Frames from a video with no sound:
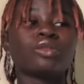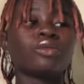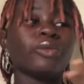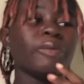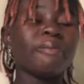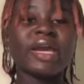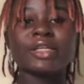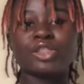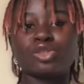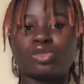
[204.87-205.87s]

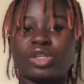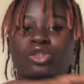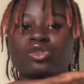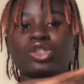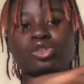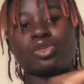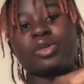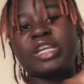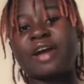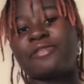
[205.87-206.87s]
remade into the
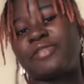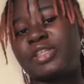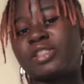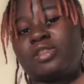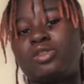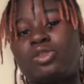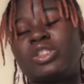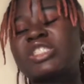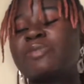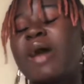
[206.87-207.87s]
story that fits
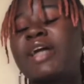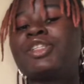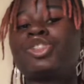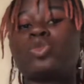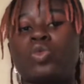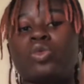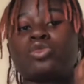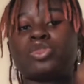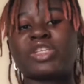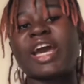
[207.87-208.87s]
the Spanish
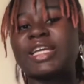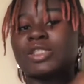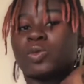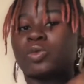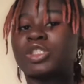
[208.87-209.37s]
society.